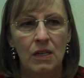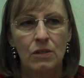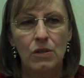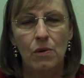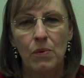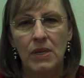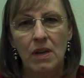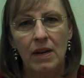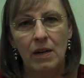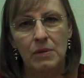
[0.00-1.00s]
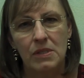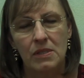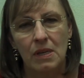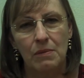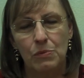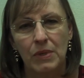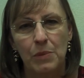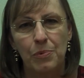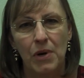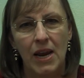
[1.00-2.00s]
So one night I was I was
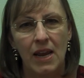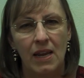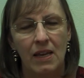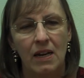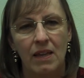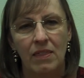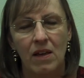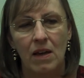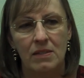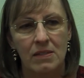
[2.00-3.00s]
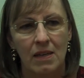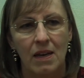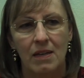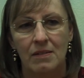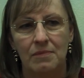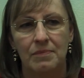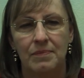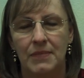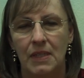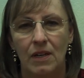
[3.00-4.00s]
really praying, and I thought, uh,
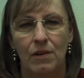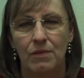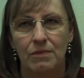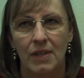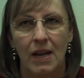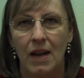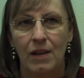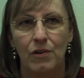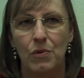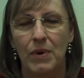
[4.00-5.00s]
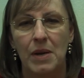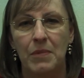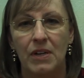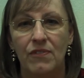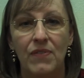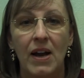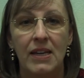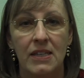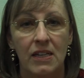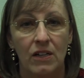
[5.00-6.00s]
you know, I don't know what I'm going to
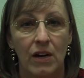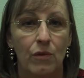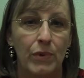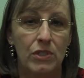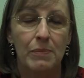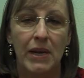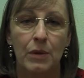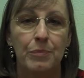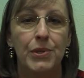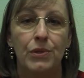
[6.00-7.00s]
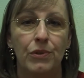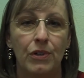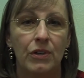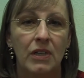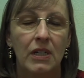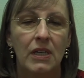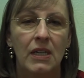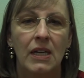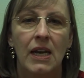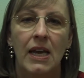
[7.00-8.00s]
find here. I went to my computer,
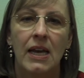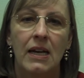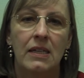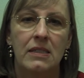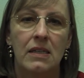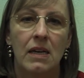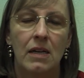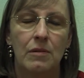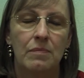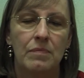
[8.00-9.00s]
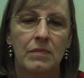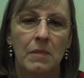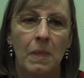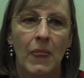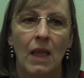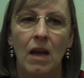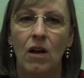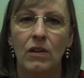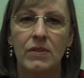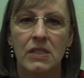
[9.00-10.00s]
and um,
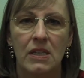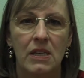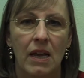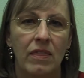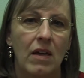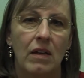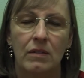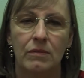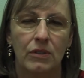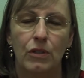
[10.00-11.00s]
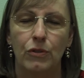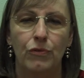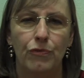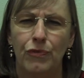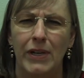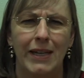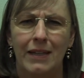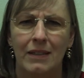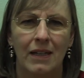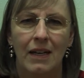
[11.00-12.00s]
all of a sudden I thought I'm oh, gluten
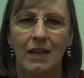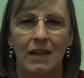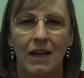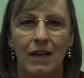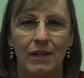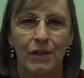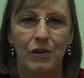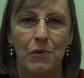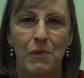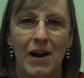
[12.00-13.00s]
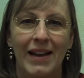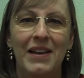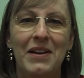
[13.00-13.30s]
free. Uh, I don't know why.